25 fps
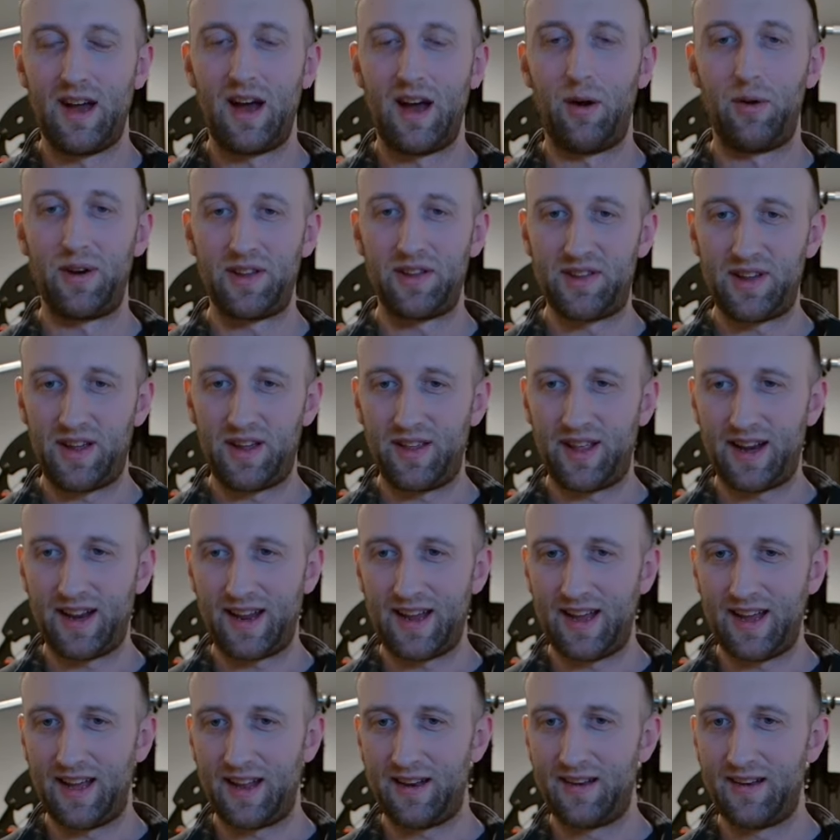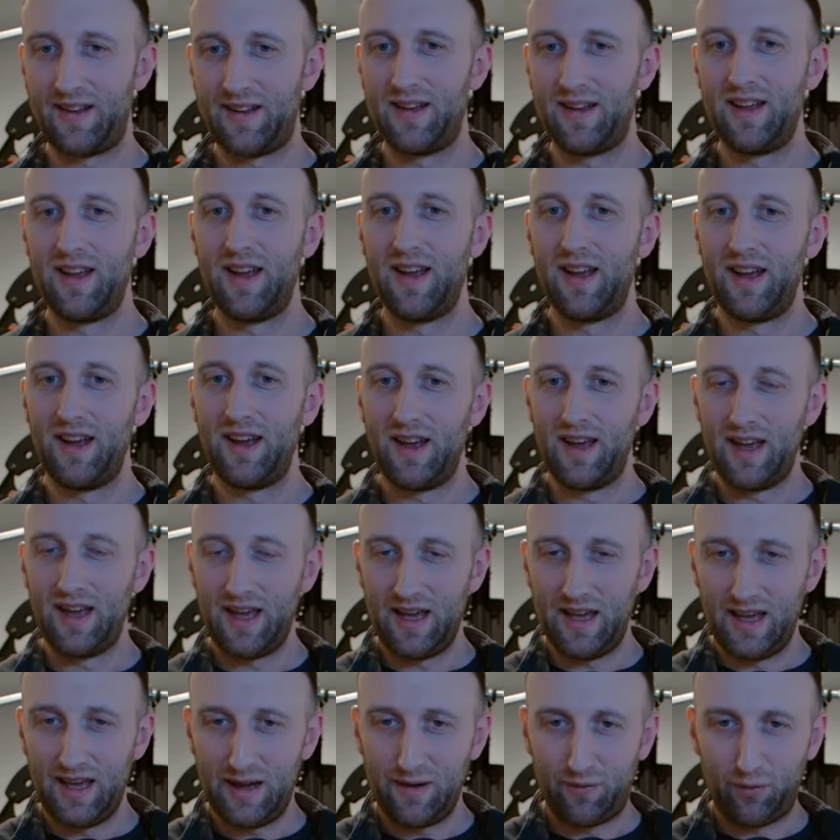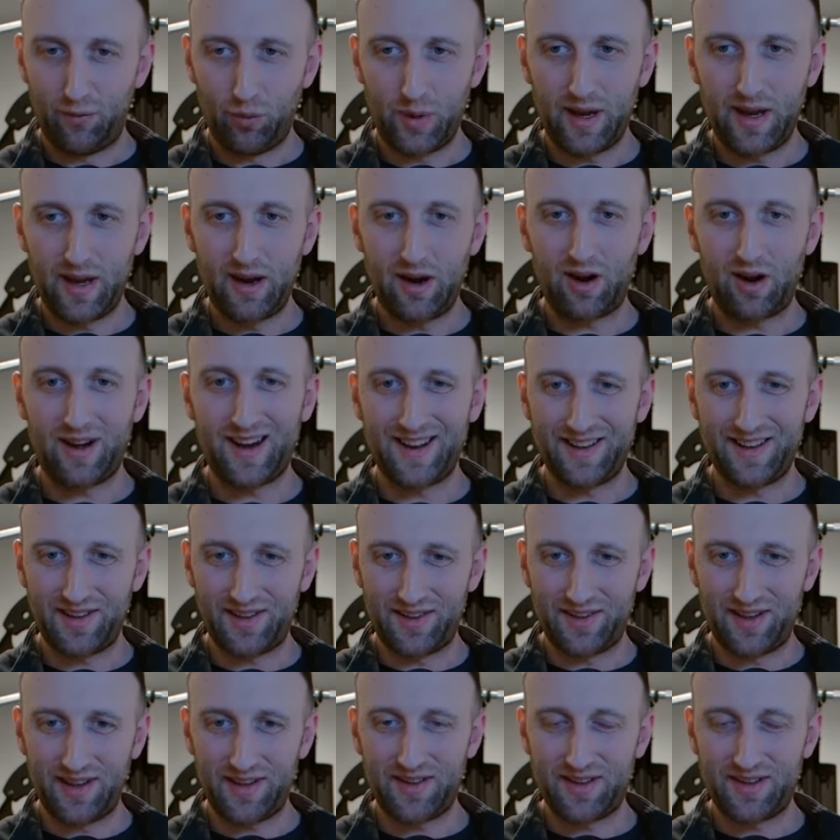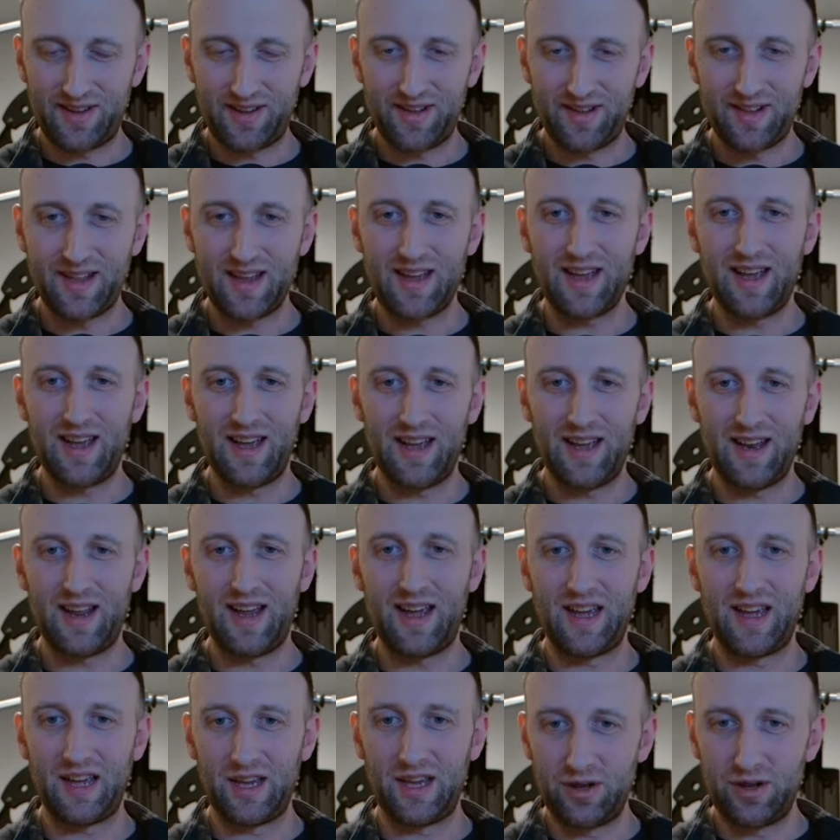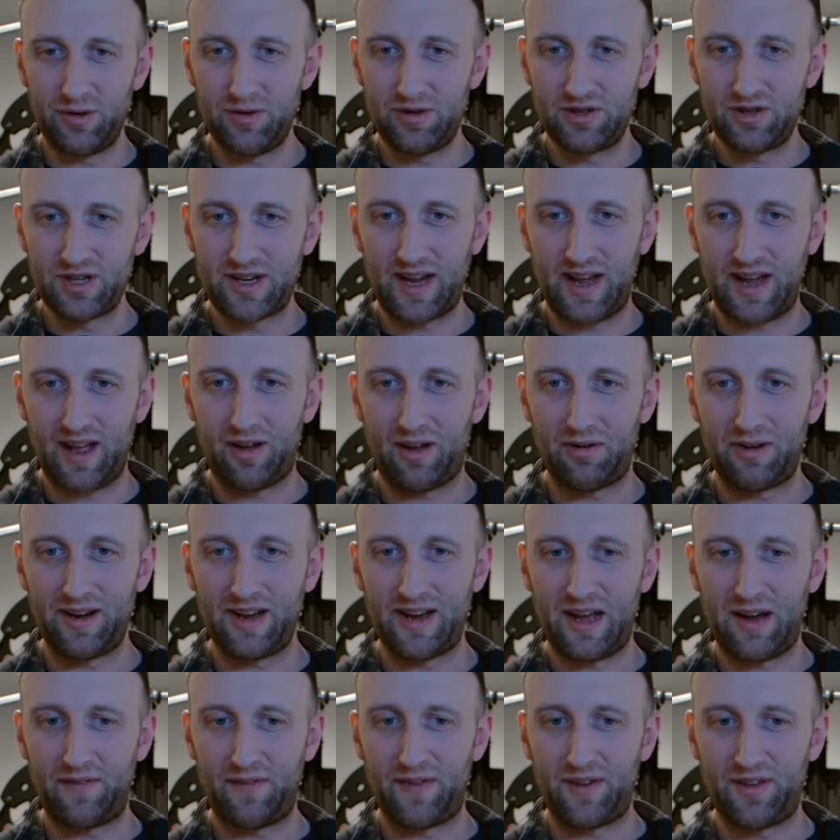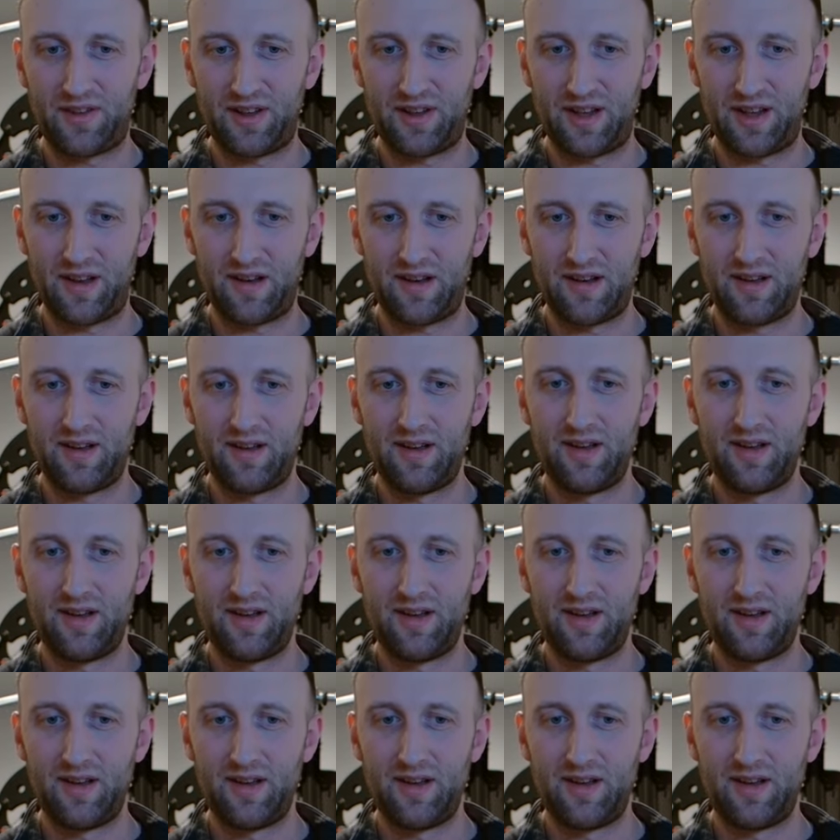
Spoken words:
I want to say that again. If we are consistently in a huge calorie deficit,